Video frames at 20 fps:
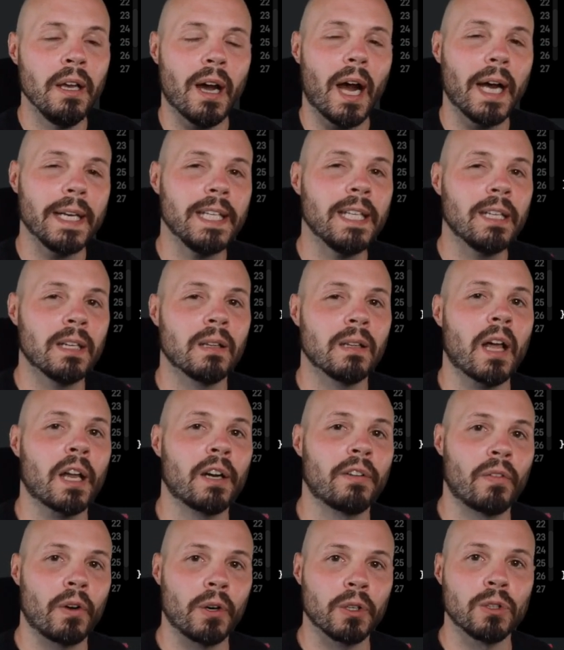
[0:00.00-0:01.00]
I needed a lot
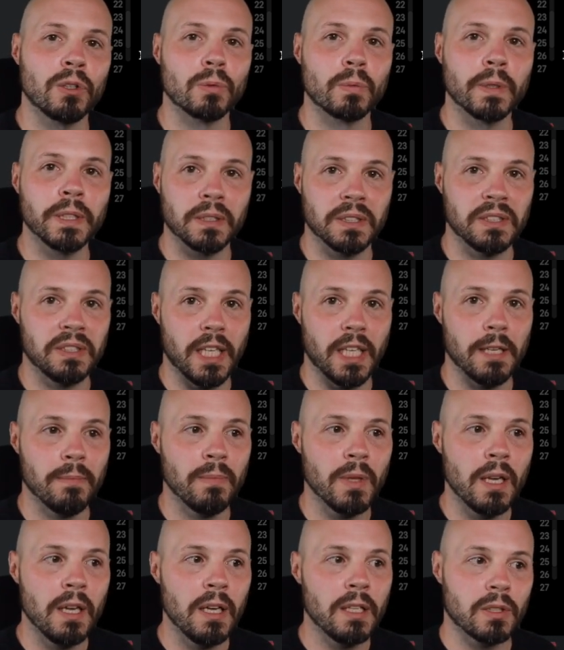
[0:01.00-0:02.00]
of vertical real
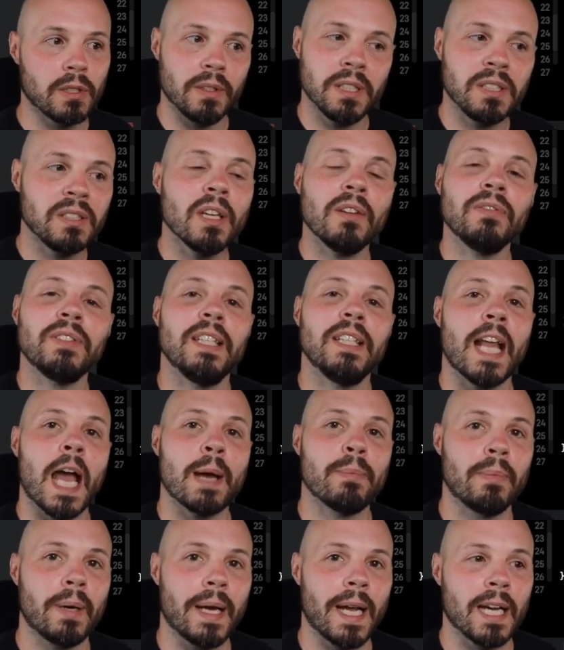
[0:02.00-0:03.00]
estate. So this stuff didn't
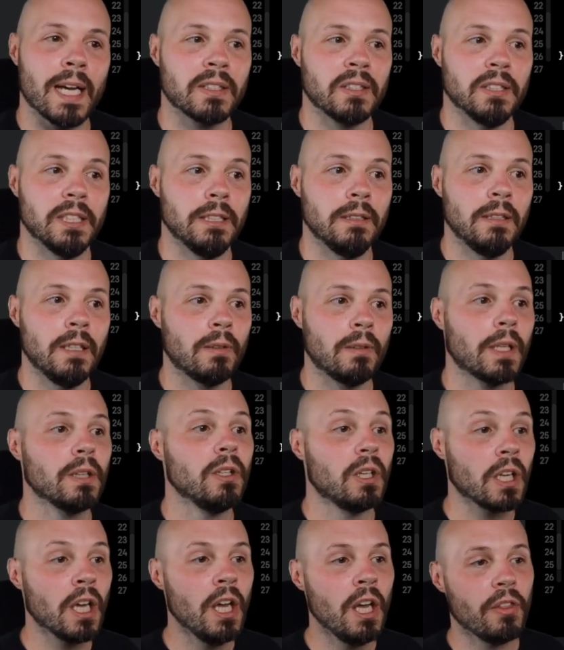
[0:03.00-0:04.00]
happen by accident, right?
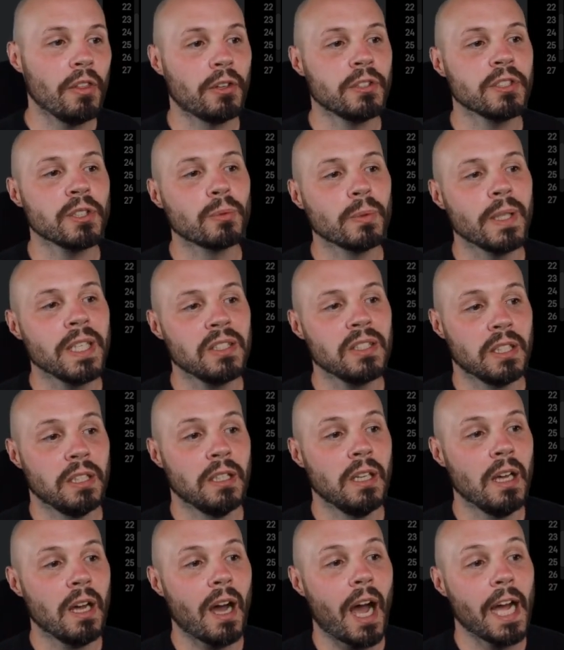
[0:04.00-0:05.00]
Look, there's a
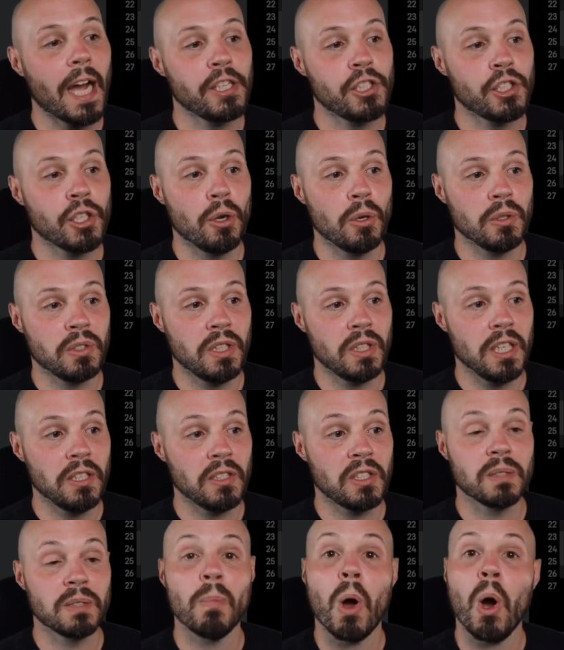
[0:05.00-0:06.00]
reason I chose the
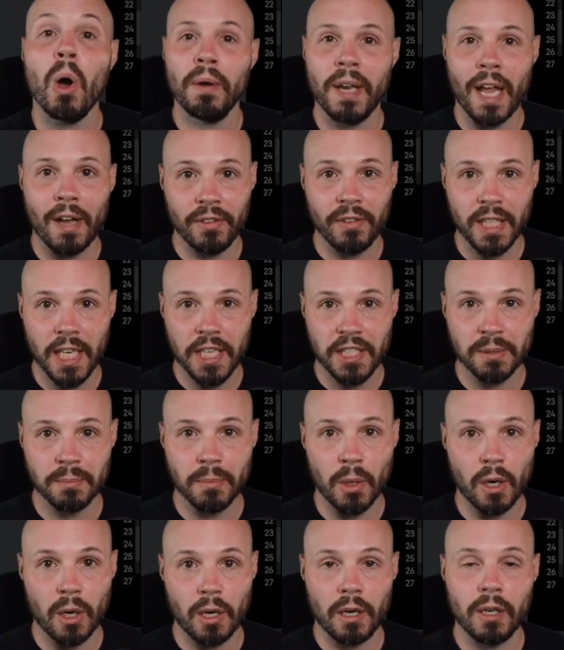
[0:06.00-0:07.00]
small navigation
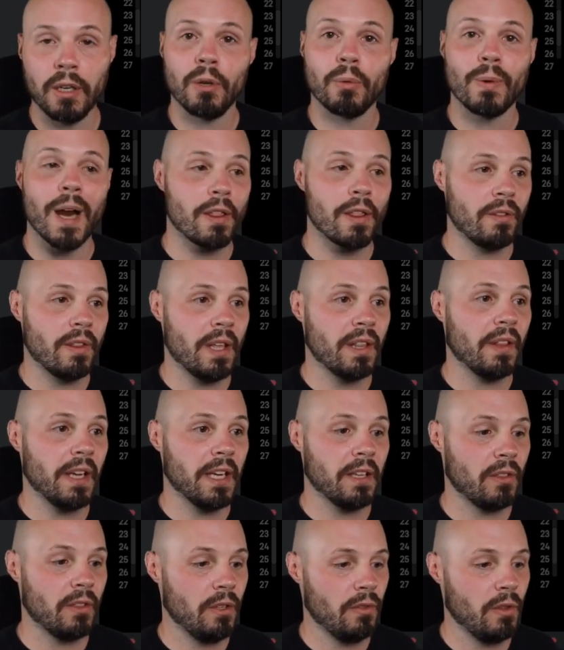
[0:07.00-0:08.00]
bar rather than
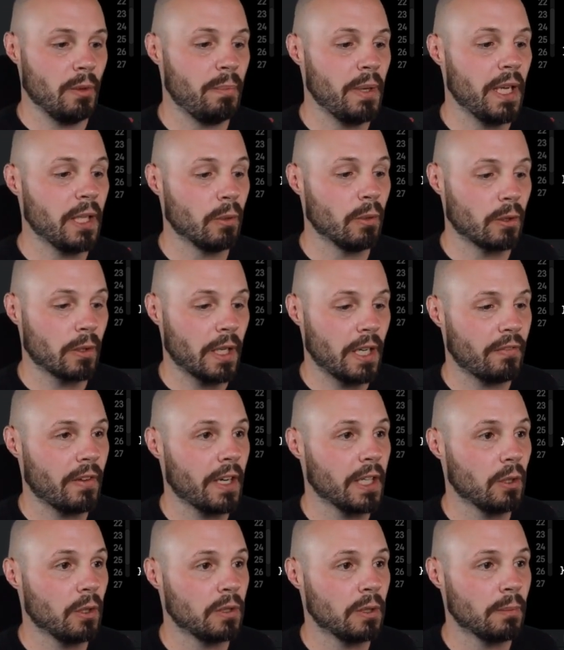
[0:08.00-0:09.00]
like the big one, right? If I
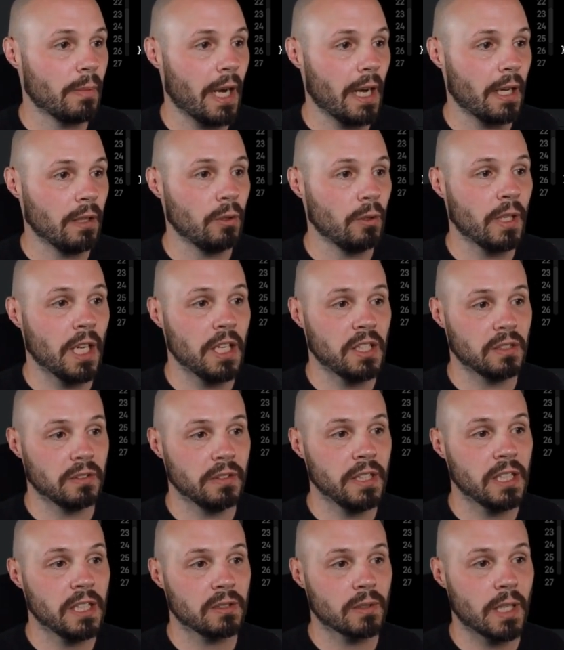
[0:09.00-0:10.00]
go to my location
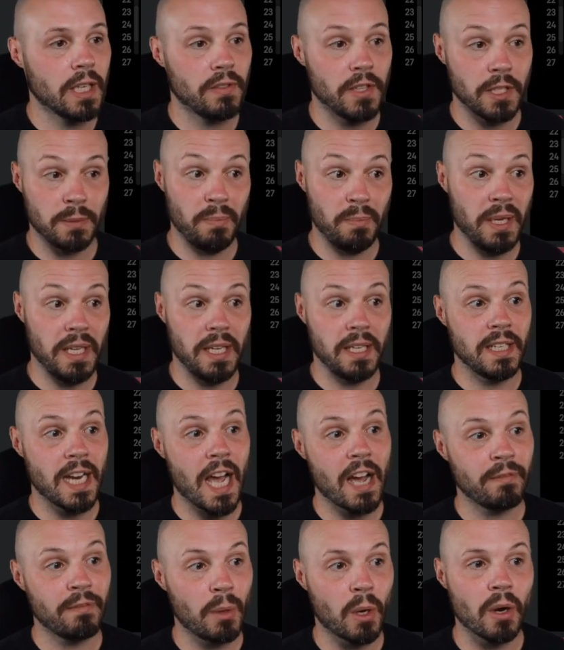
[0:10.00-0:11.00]
list, right? This big
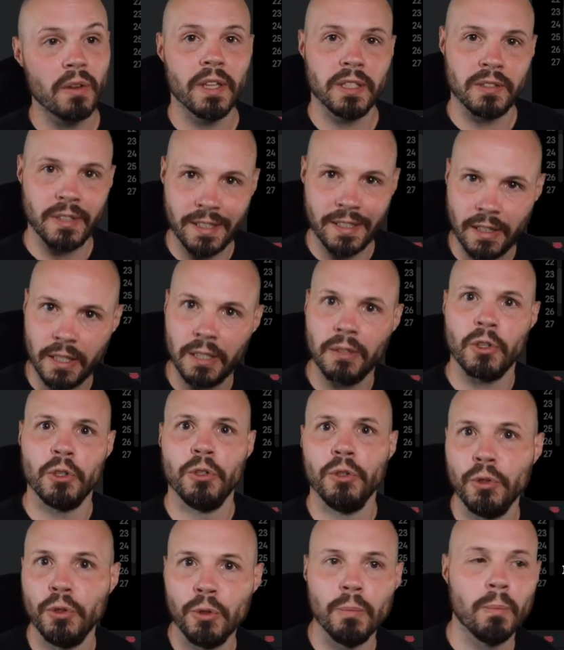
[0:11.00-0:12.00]
nav bar that's like the
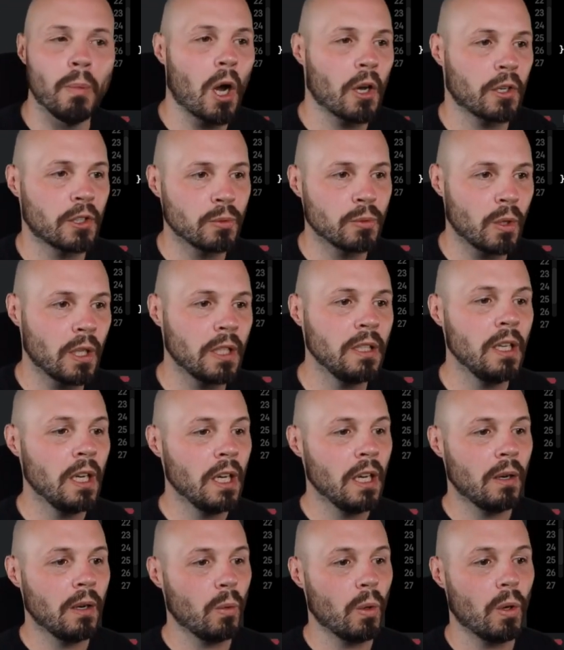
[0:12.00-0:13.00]
new modern one.
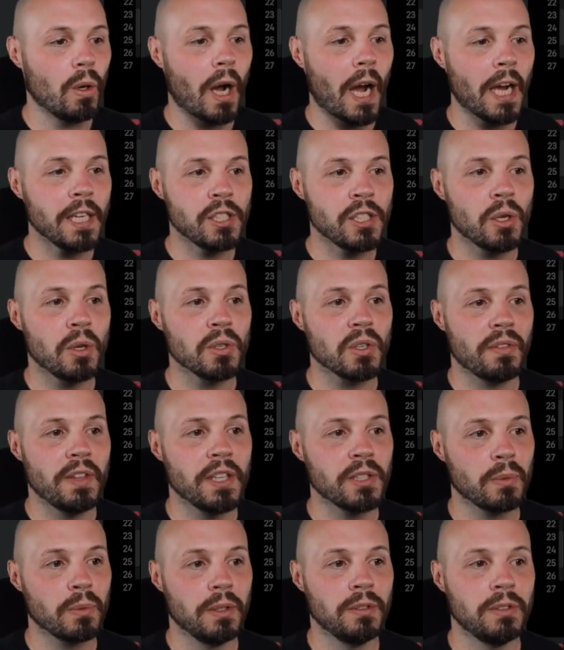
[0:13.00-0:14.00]
Well, I chose on
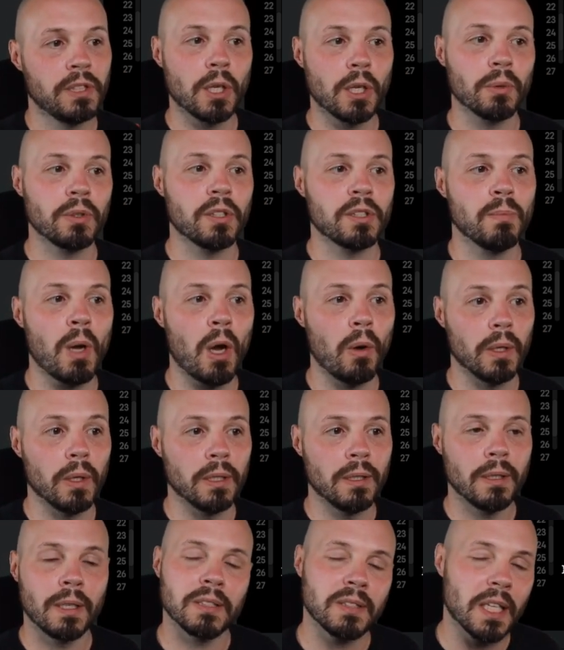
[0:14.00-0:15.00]
this one to go with the small one
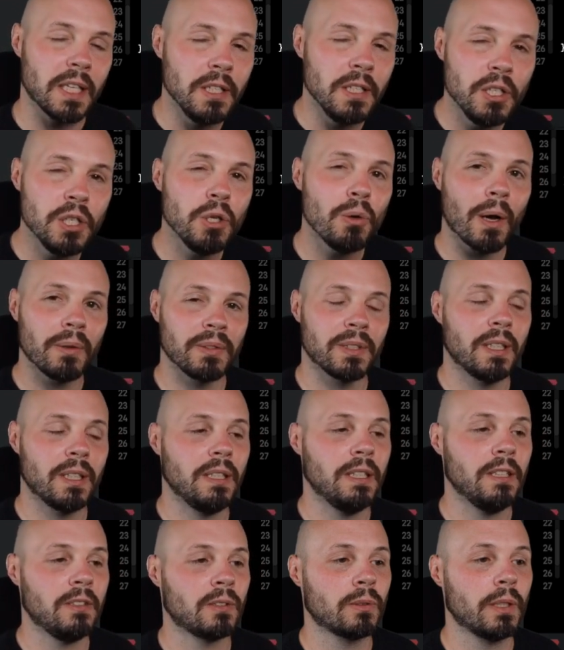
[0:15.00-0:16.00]
because I knew I was going to
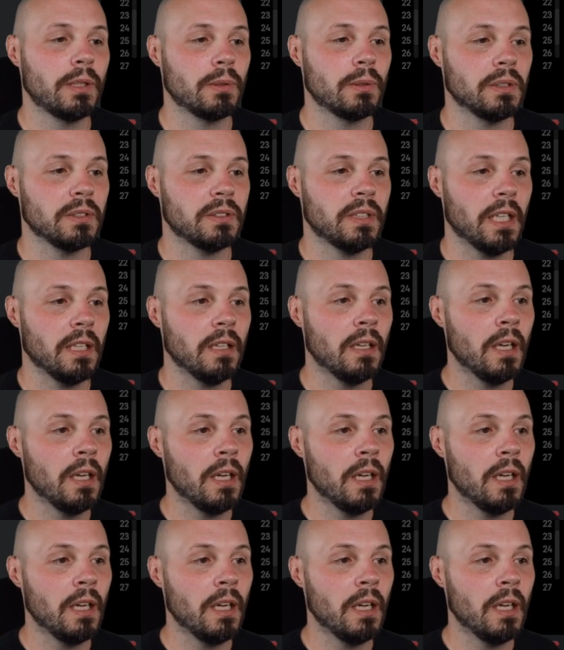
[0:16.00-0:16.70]
need screen real estate.